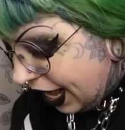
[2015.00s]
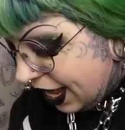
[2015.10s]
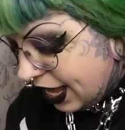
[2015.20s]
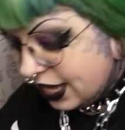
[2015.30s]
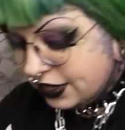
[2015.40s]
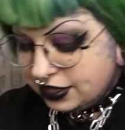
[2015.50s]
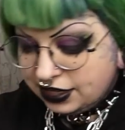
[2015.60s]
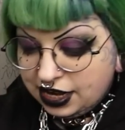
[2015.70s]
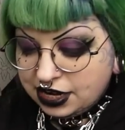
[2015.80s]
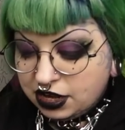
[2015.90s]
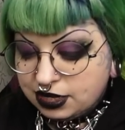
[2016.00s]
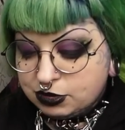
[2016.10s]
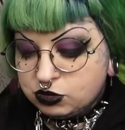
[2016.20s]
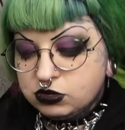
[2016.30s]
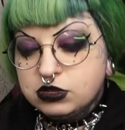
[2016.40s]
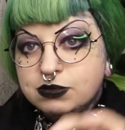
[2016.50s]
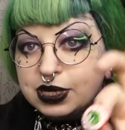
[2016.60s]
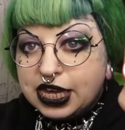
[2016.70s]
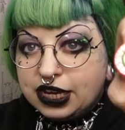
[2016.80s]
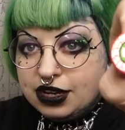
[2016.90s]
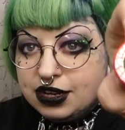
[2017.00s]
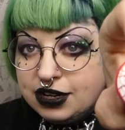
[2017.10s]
and an eyeball pin.